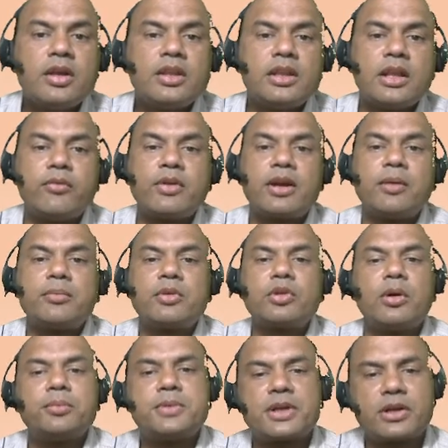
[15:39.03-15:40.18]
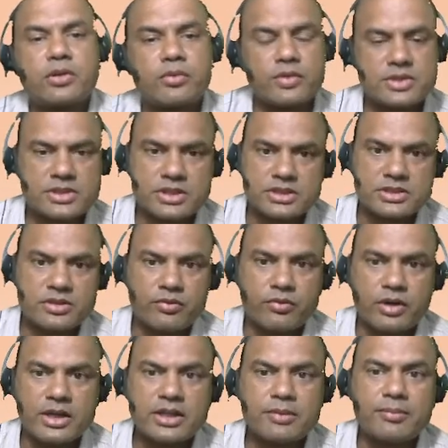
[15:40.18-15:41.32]
Now we come to the objective questions.
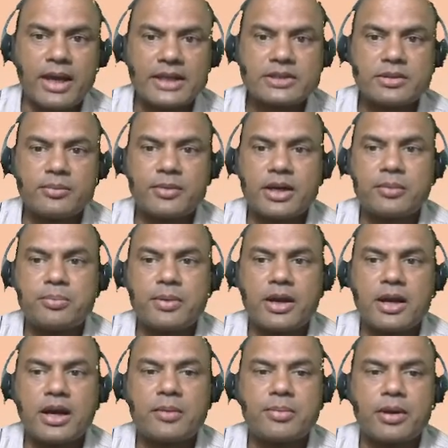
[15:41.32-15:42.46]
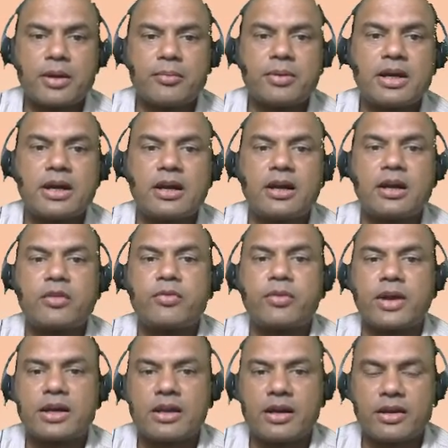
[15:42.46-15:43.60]
What is the maximum debt period permitted under
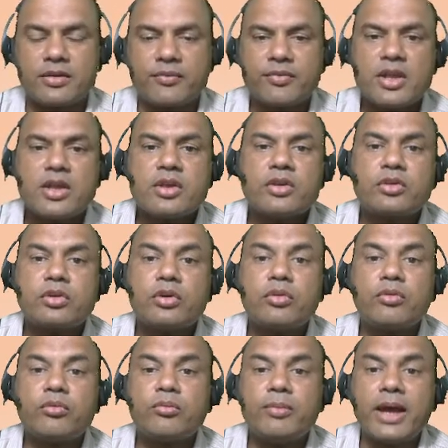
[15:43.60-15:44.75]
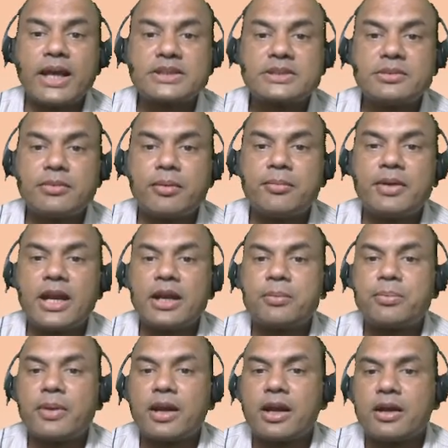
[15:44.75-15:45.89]
factoring? So maximum
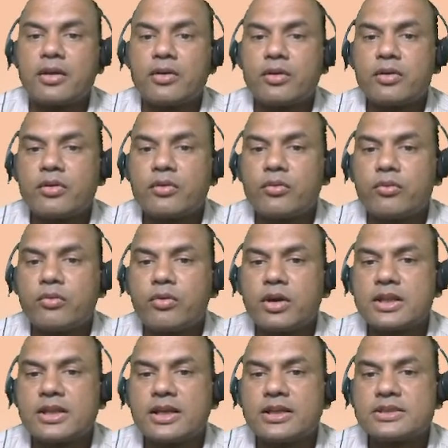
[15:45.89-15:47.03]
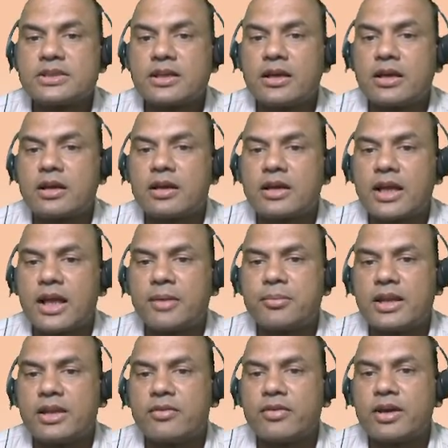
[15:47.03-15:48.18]
debt period. What is the answer? Type
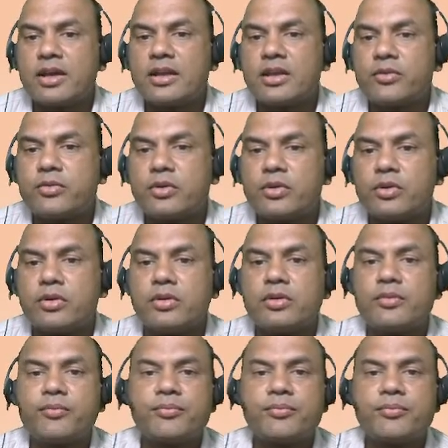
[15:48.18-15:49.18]
anyone if you know.